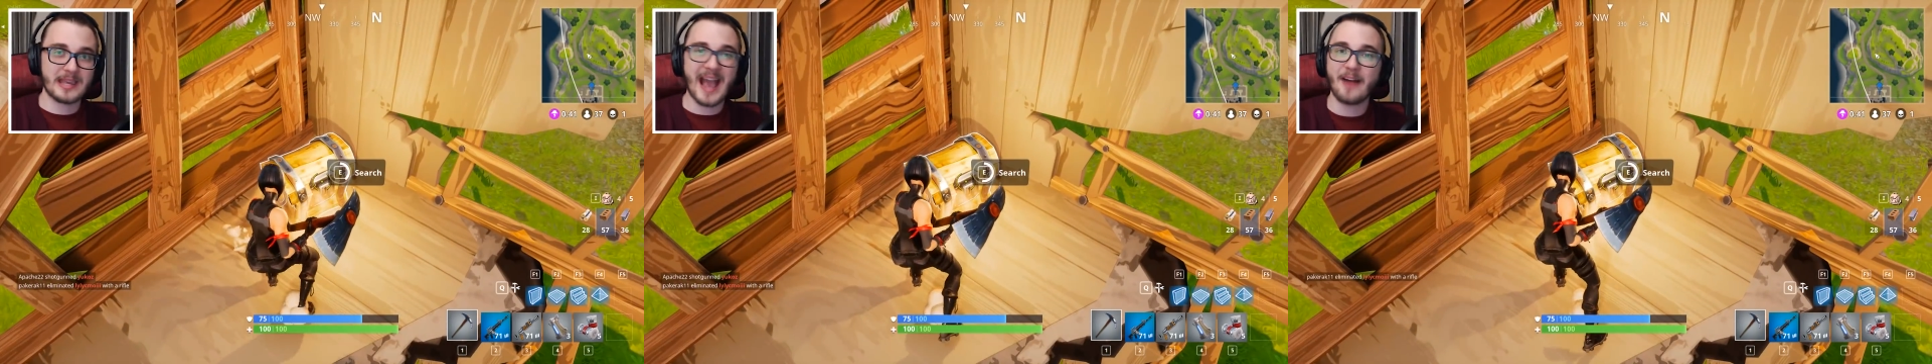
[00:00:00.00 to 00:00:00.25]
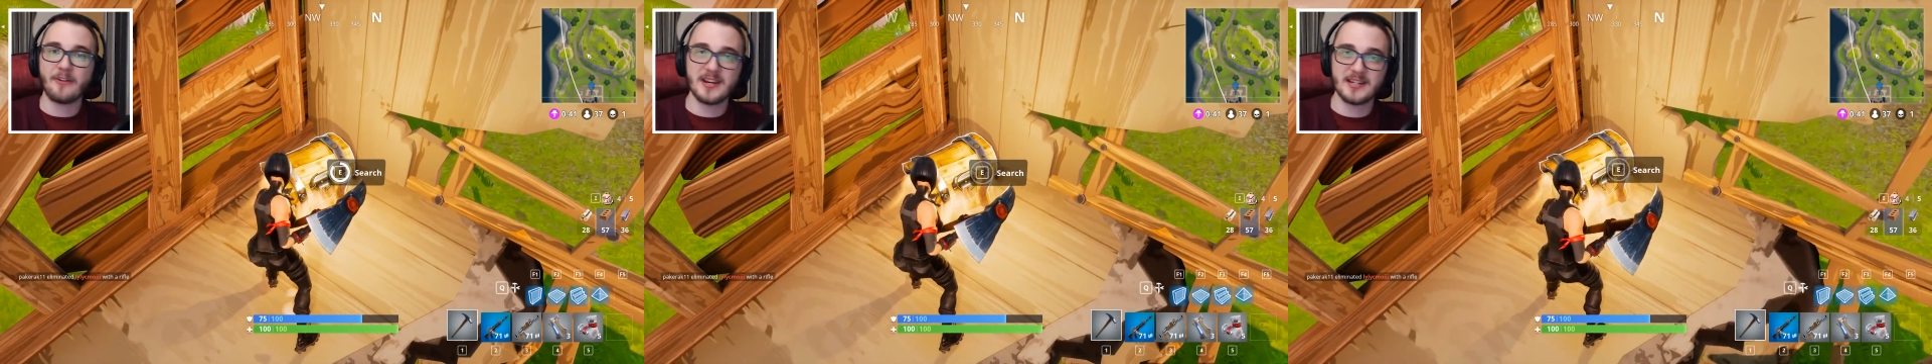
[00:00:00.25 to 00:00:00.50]

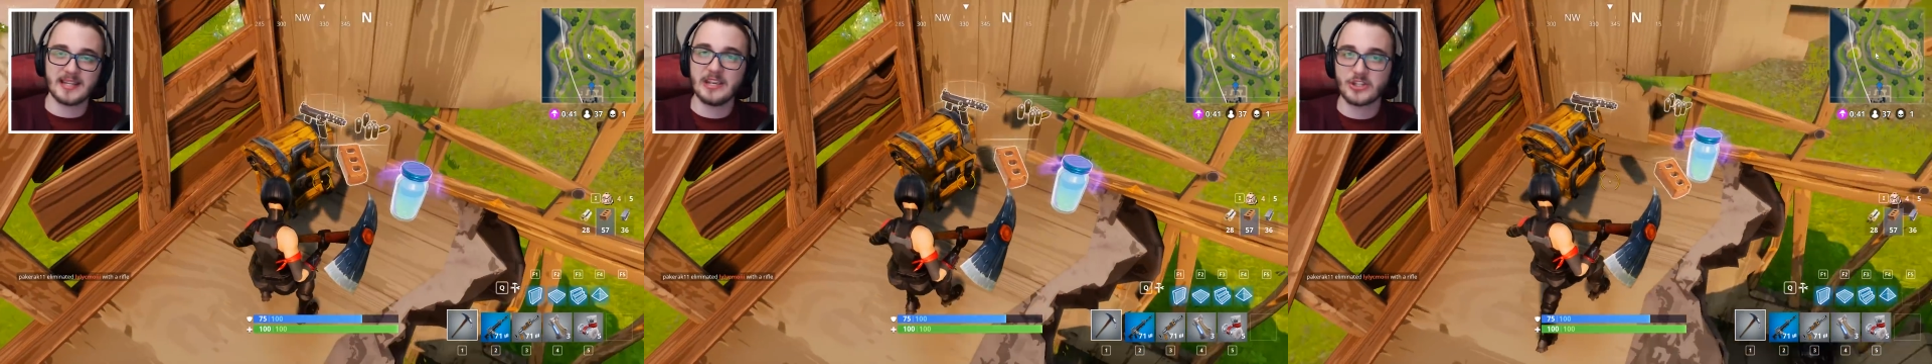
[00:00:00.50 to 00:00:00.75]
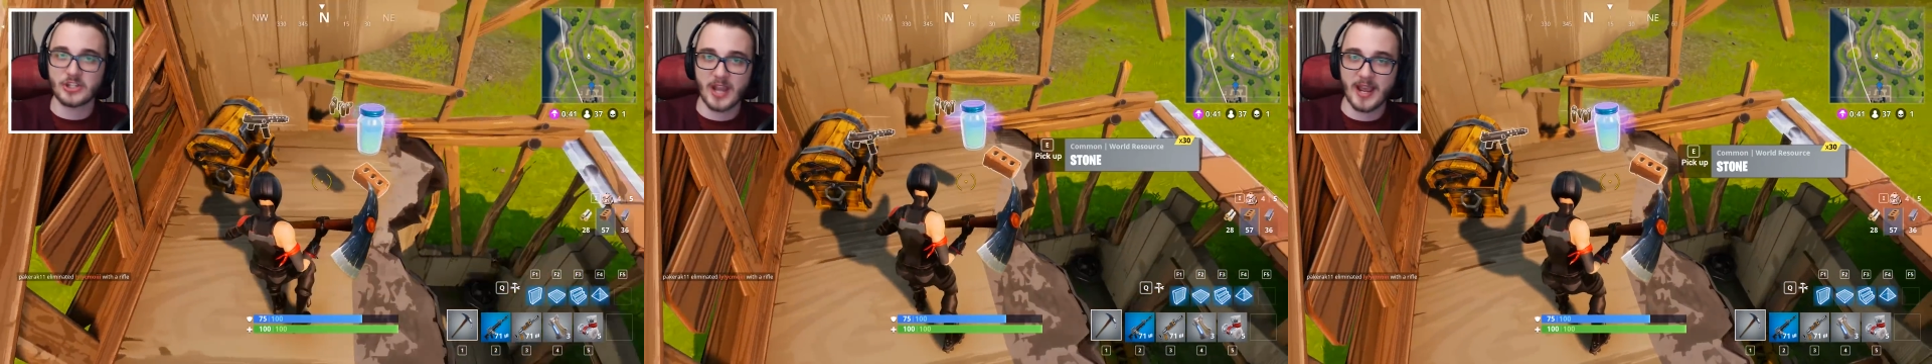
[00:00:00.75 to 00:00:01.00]

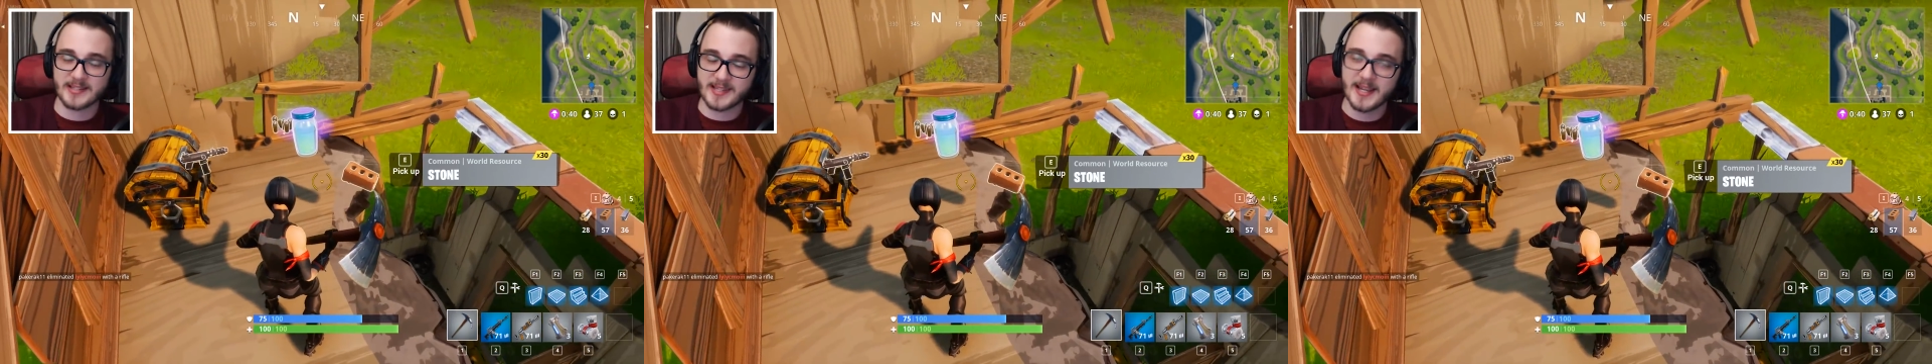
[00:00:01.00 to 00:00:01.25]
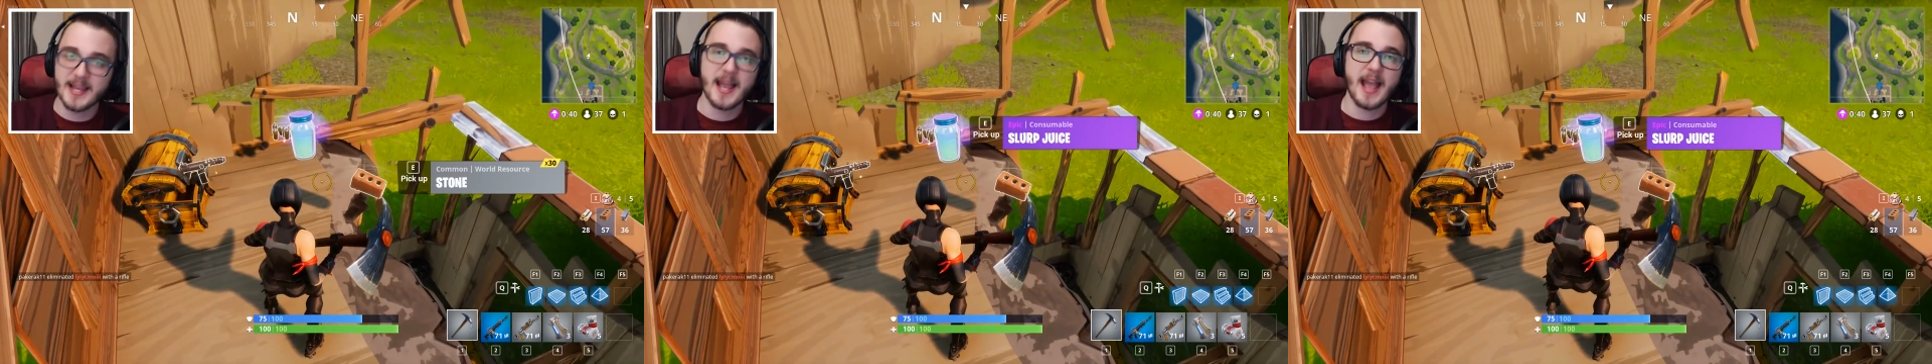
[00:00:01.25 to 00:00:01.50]
guaranteed chest
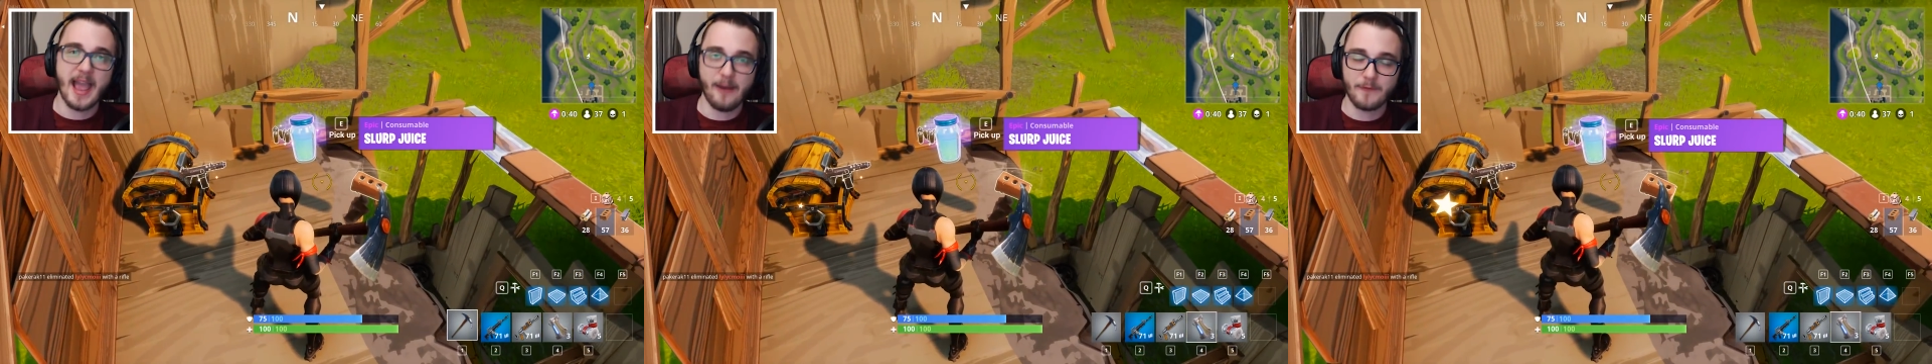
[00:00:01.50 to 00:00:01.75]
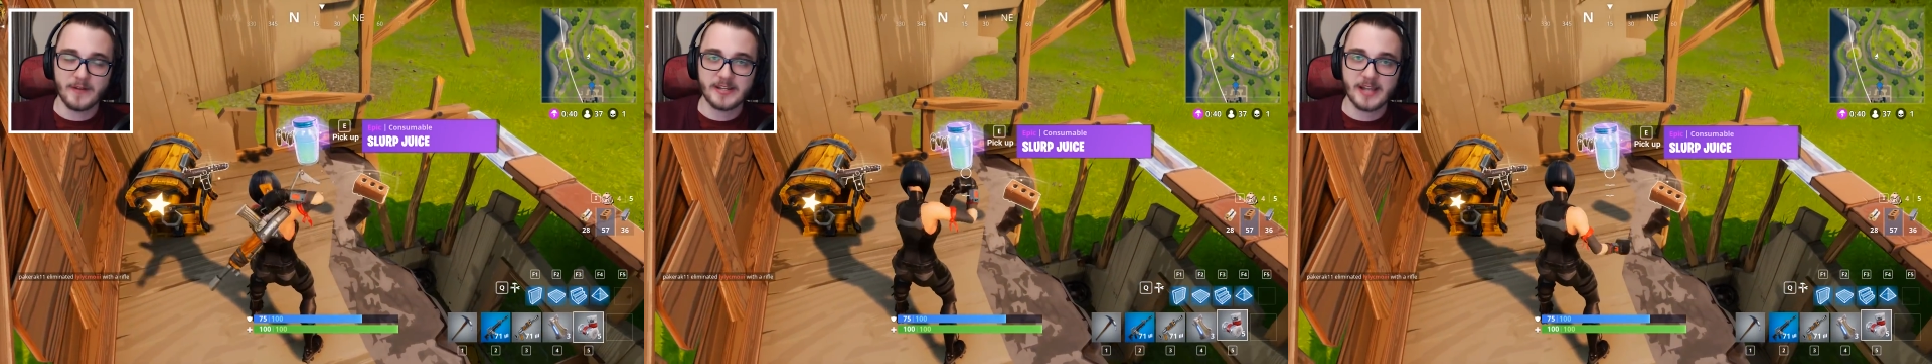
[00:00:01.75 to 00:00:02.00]

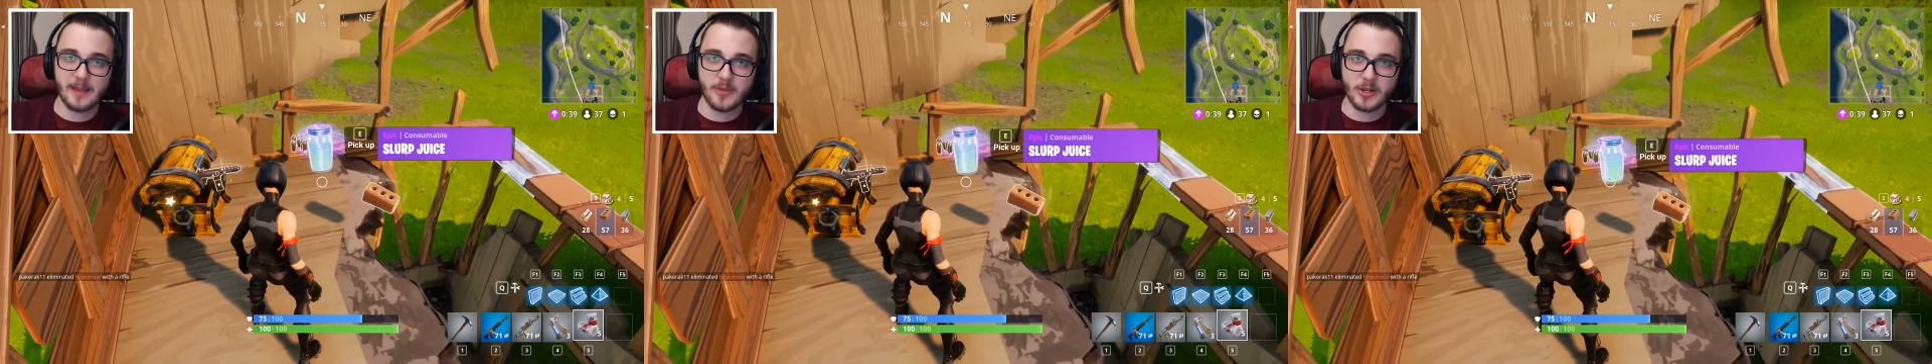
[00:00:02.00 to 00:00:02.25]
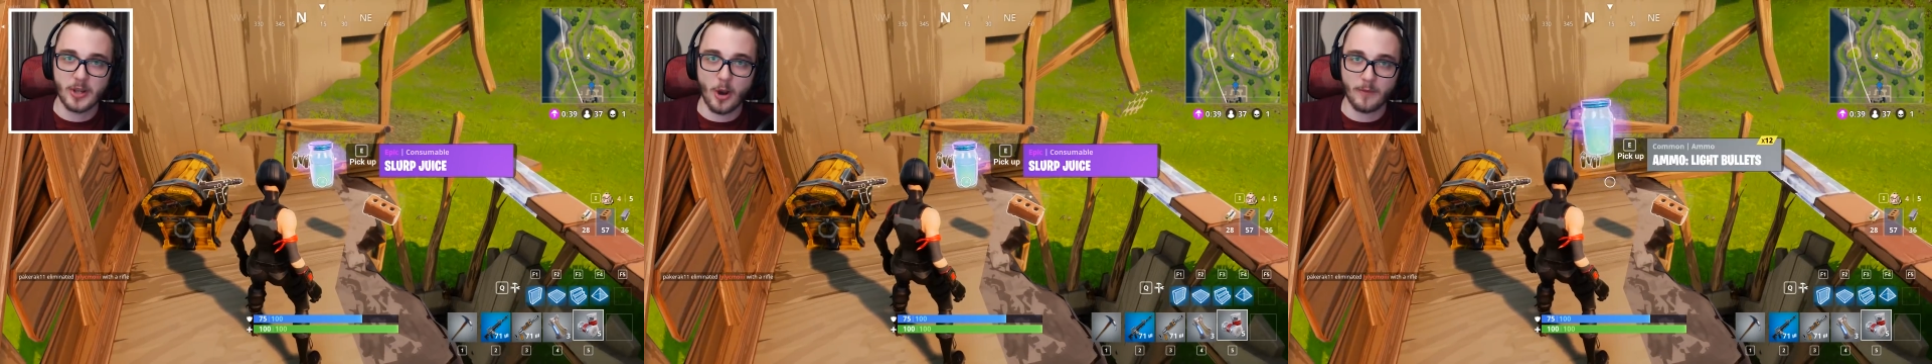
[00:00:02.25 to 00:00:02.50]
every time
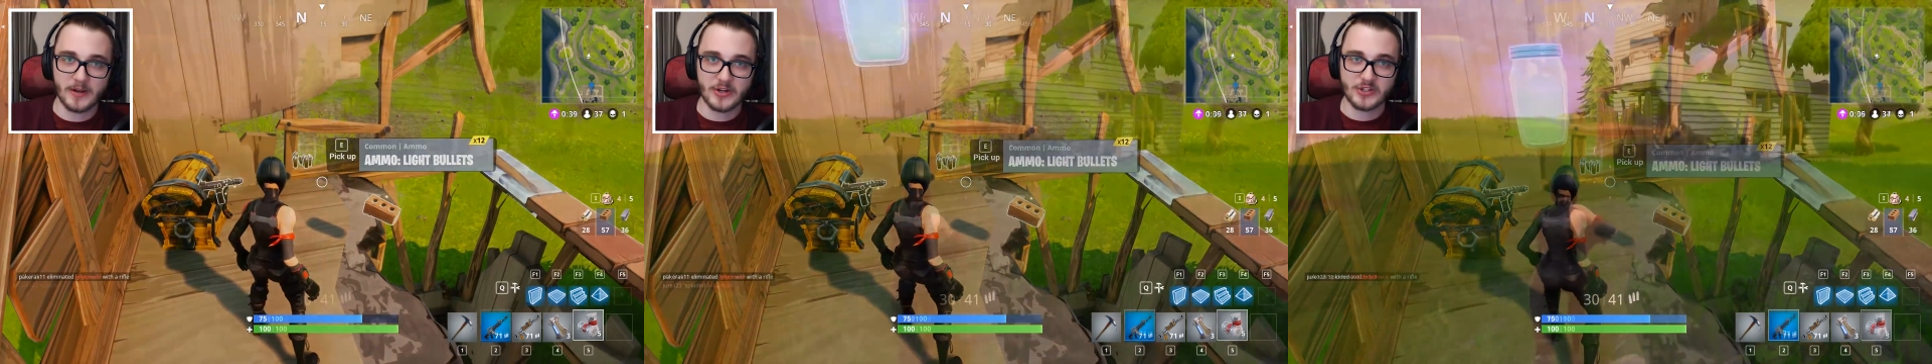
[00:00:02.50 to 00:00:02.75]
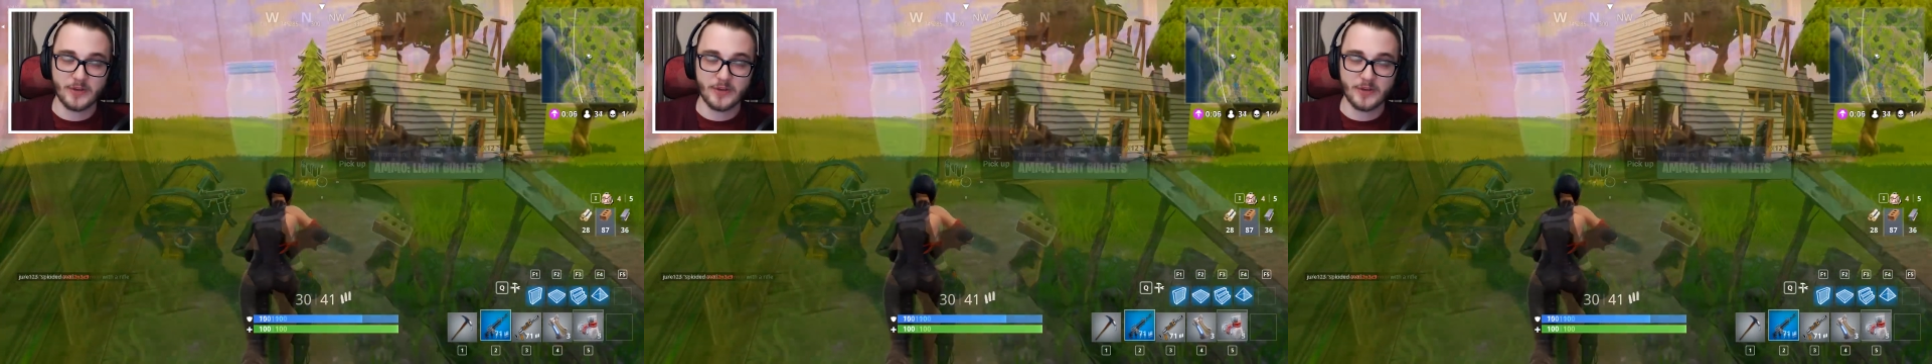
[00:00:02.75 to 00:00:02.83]
you go there.